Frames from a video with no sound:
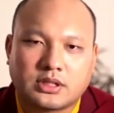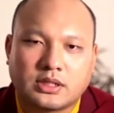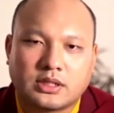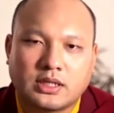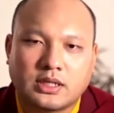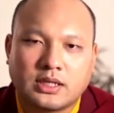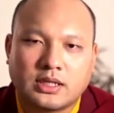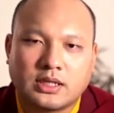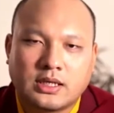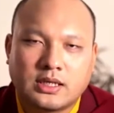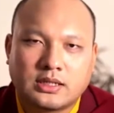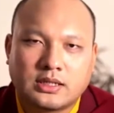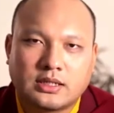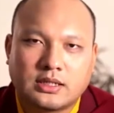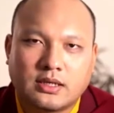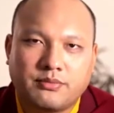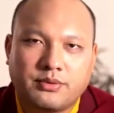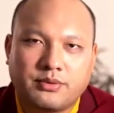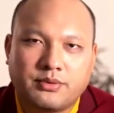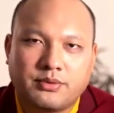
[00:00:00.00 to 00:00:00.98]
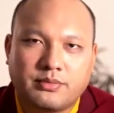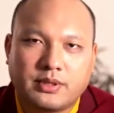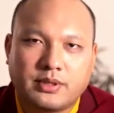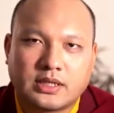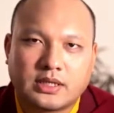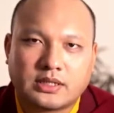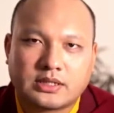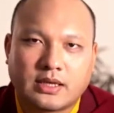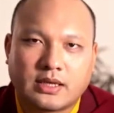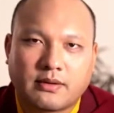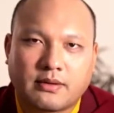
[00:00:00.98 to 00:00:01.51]
use the
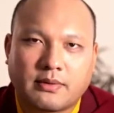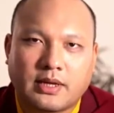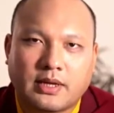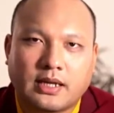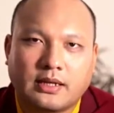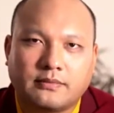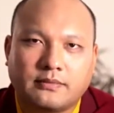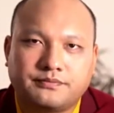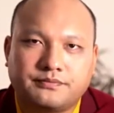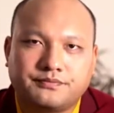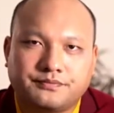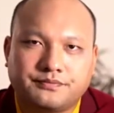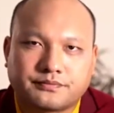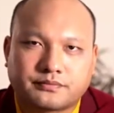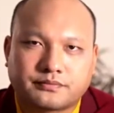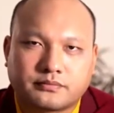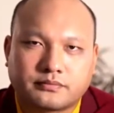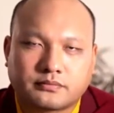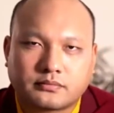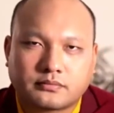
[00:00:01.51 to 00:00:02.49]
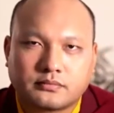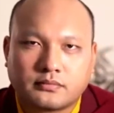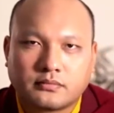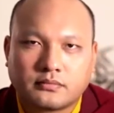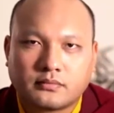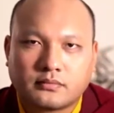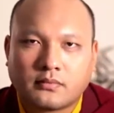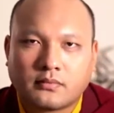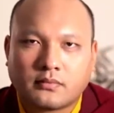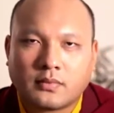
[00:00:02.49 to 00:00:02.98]
fact that his teachers were all named Gya